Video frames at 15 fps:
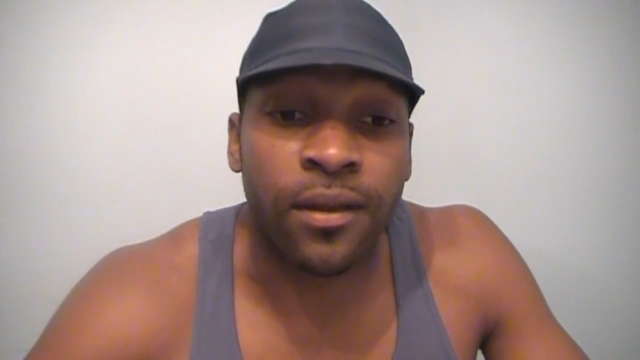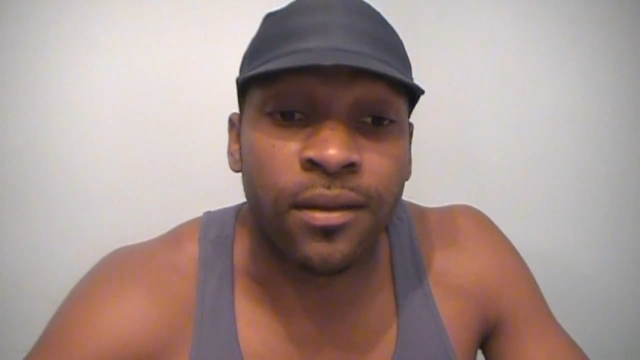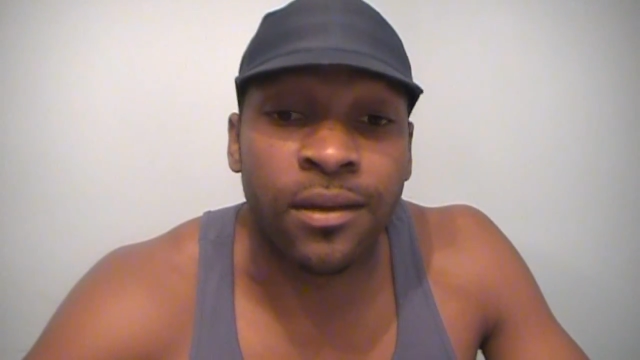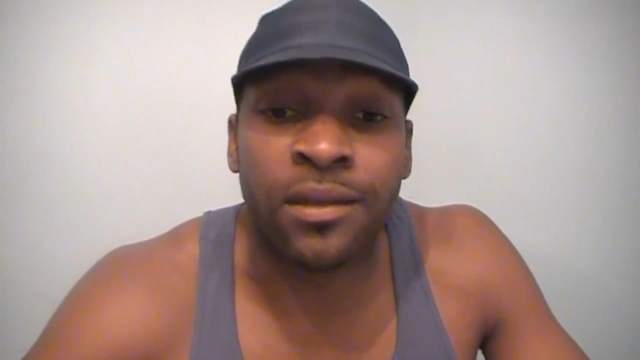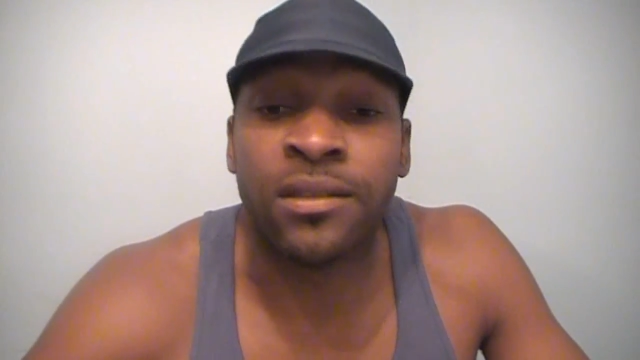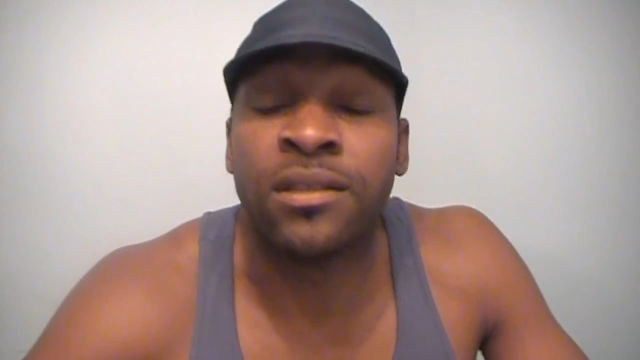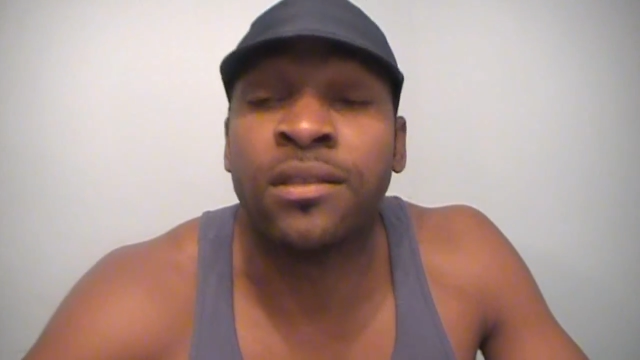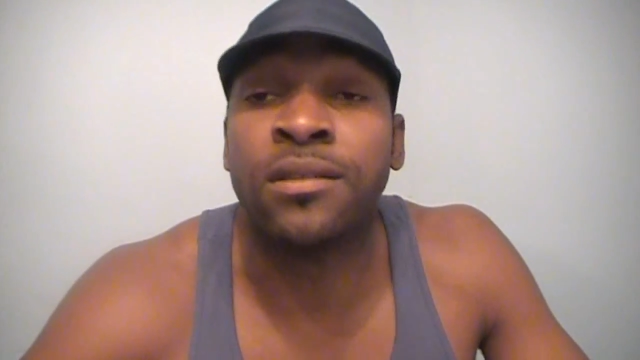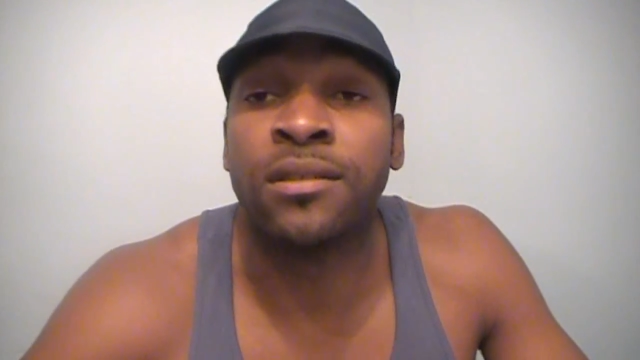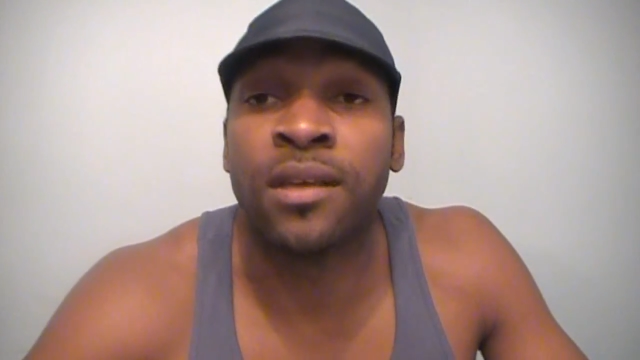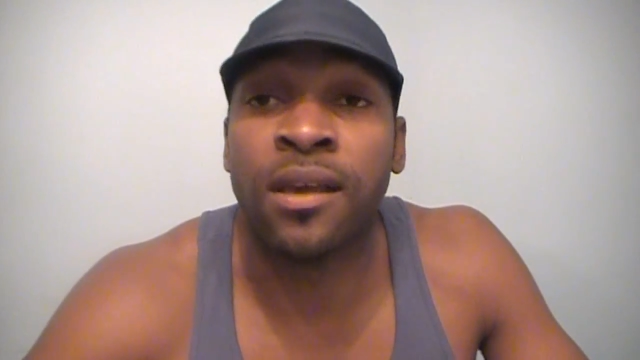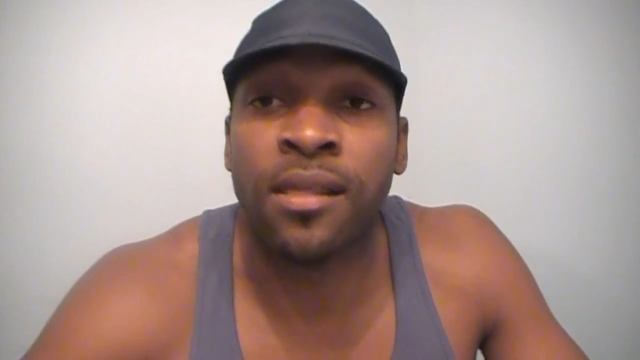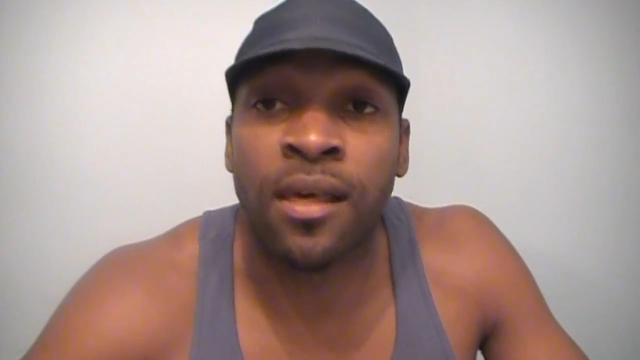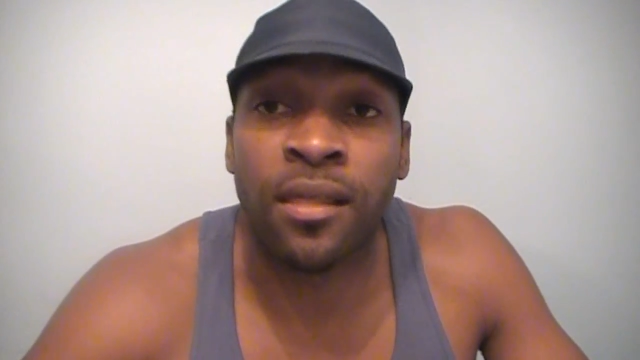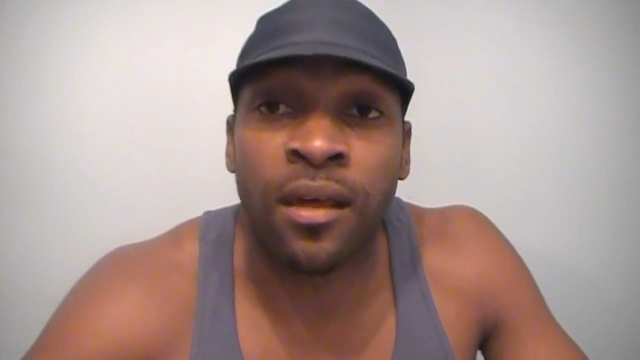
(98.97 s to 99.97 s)
let's just
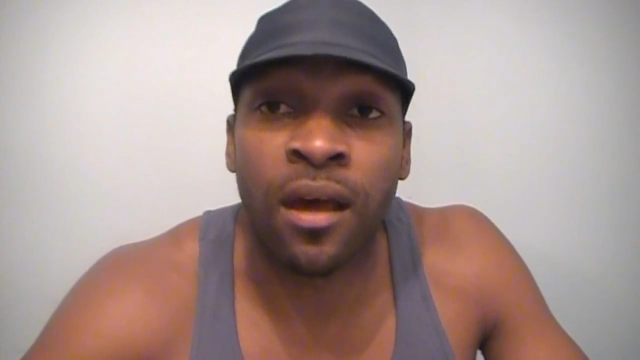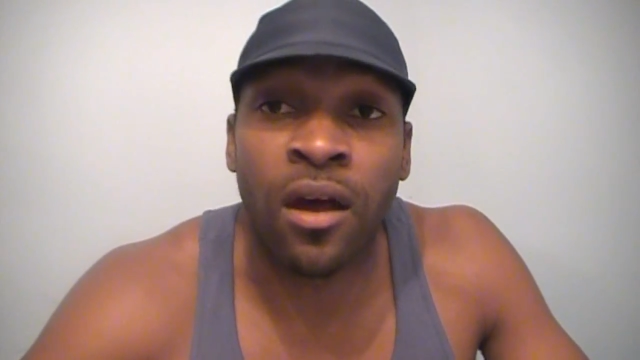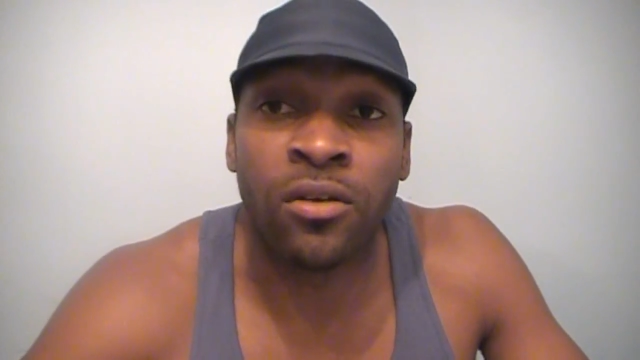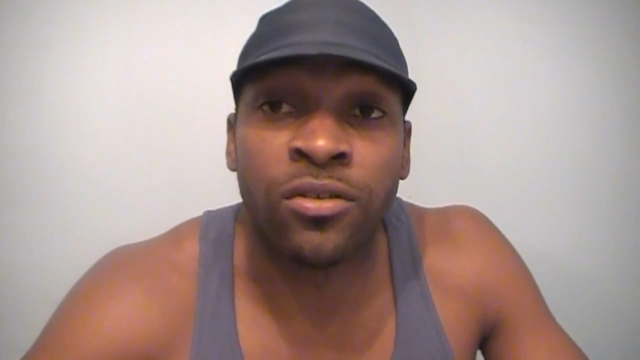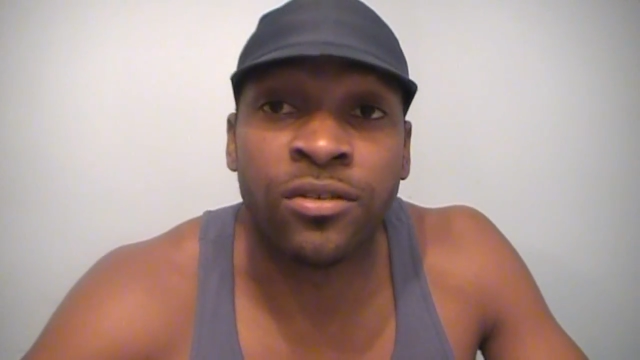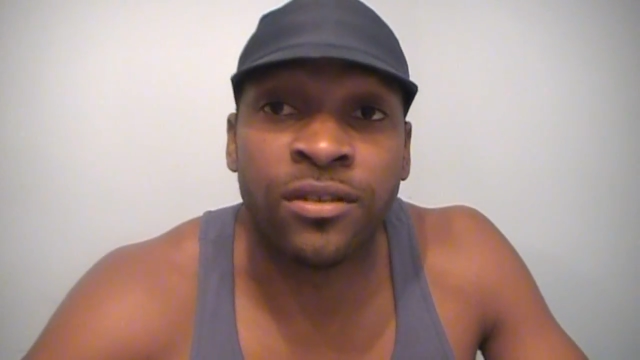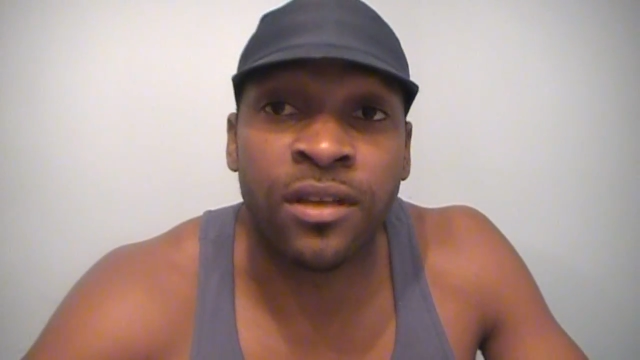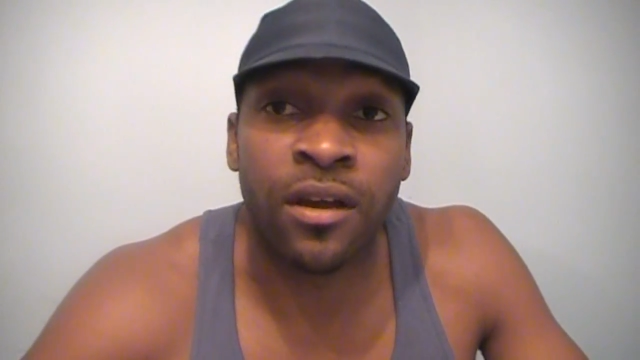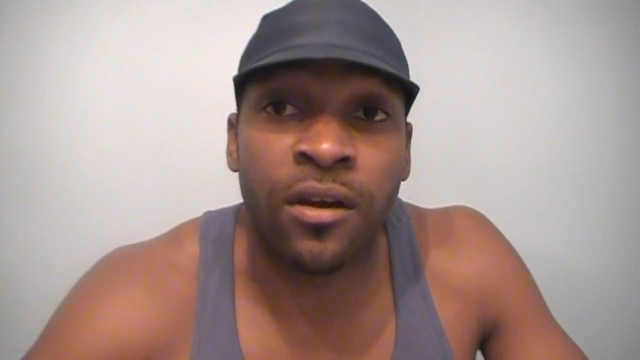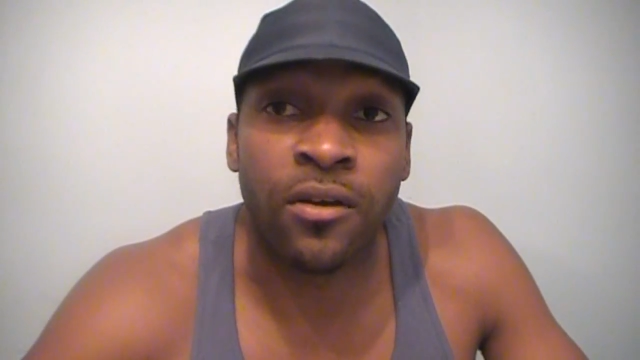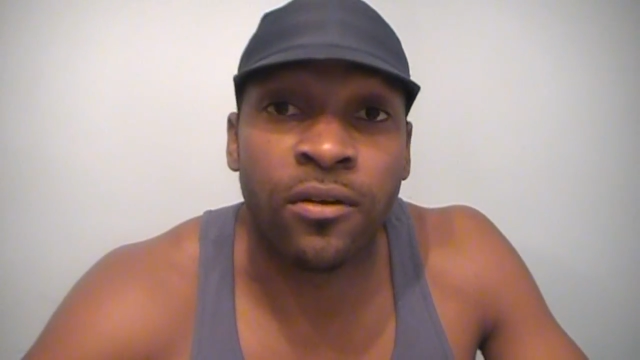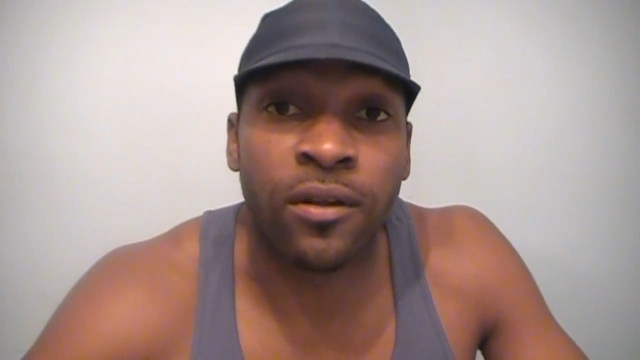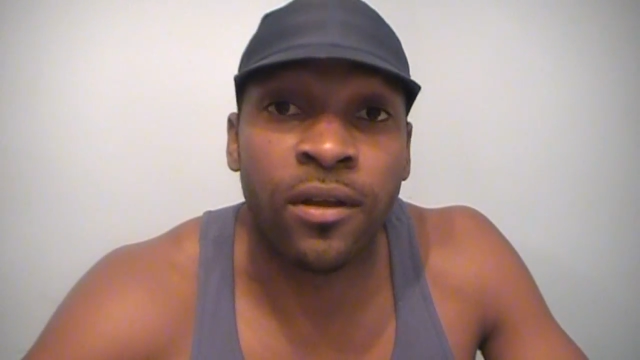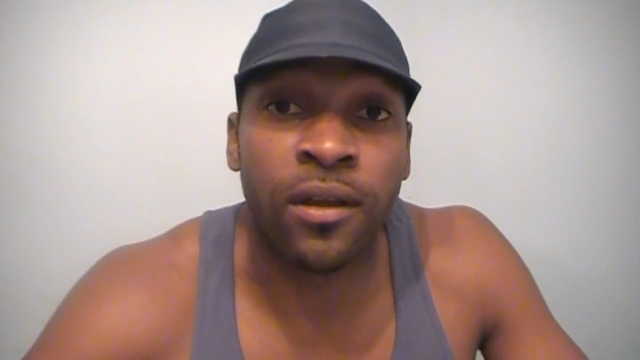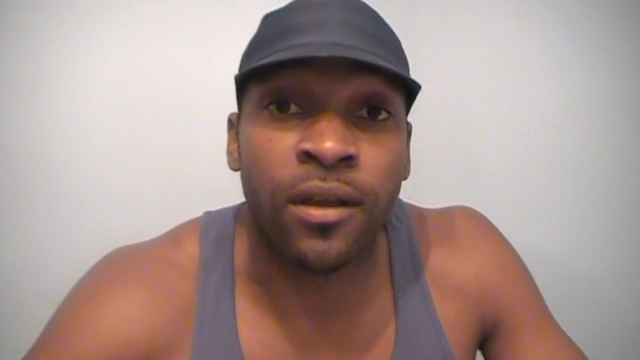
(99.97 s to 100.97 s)
say that the
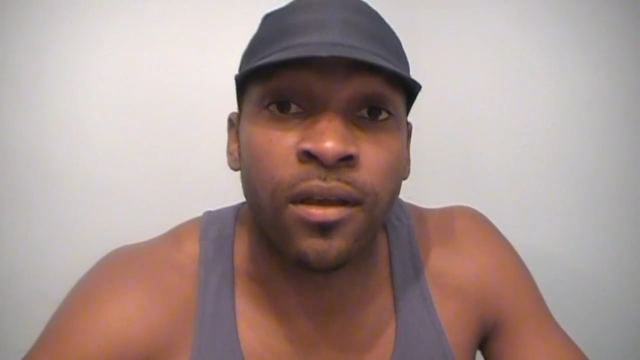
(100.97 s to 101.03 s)
ultrasound